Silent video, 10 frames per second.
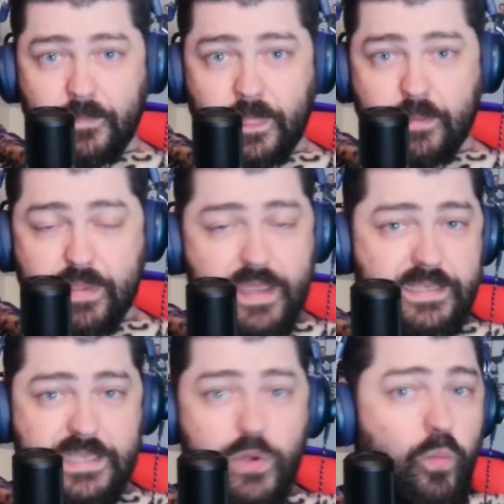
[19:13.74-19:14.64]

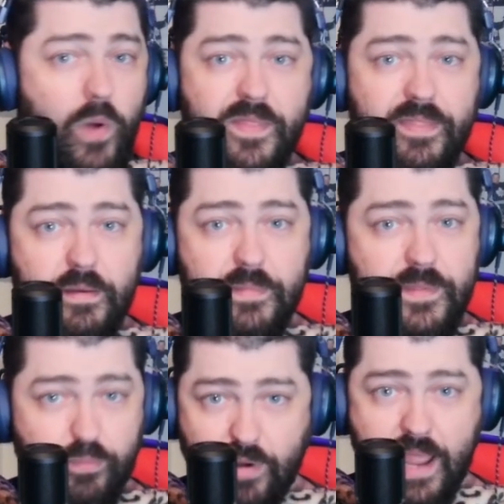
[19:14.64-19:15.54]
because he won them in
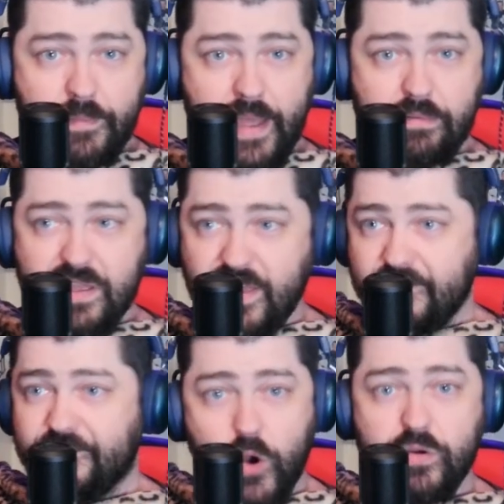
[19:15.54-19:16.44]
the primary, they
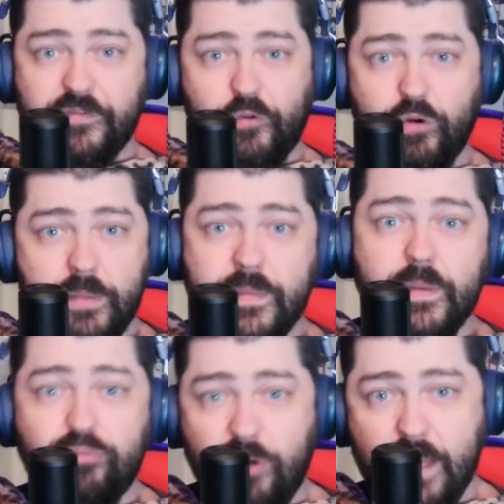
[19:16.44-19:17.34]
voted for him in the
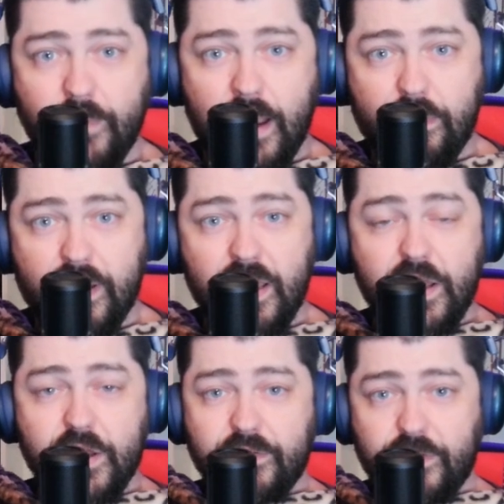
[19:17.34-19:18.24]
primary,
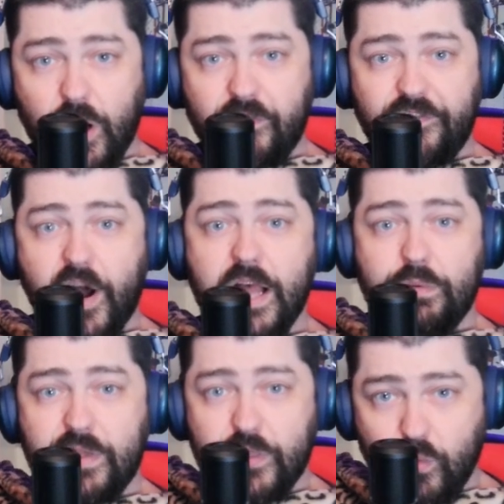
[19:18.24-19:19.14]
you know,
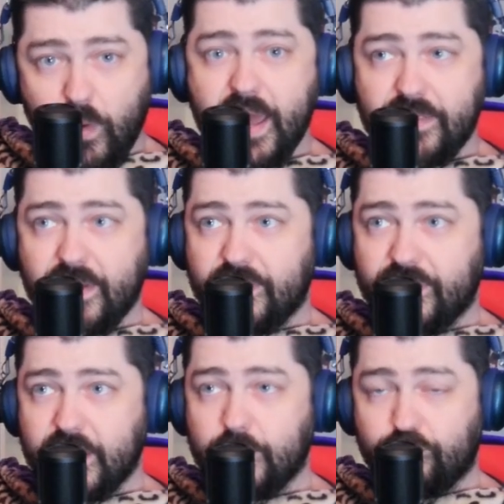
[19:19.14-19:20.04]
following the way that
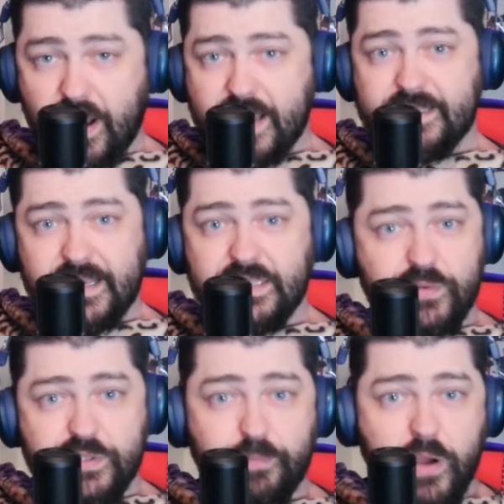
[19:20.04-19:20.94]
the process
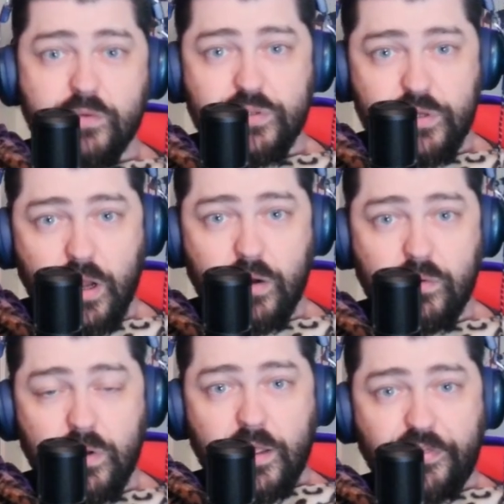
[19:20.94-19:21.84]
was supposed to go,
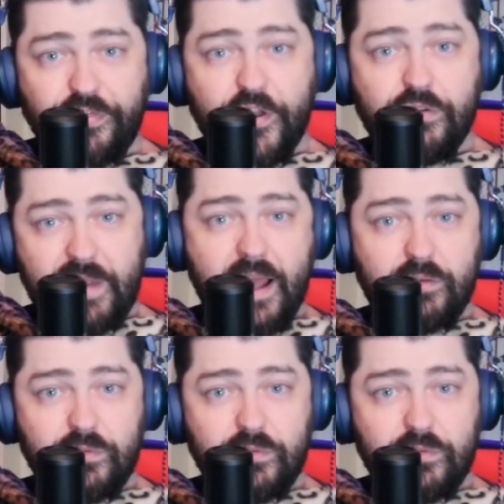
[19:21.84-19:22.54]
they're now...